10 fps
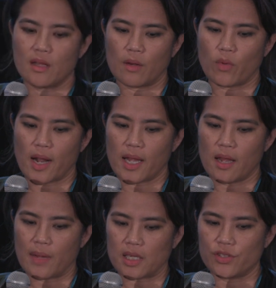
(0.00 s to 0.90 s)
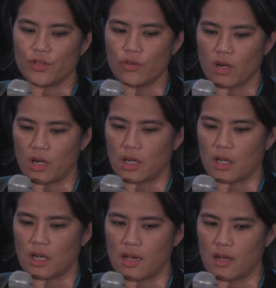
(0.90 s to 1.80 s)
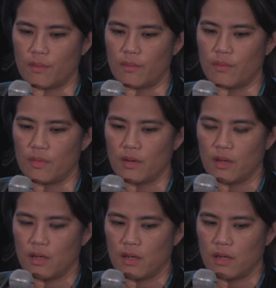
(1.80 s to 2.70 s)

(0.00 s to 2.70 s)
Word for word: and then when I came back to New York, um,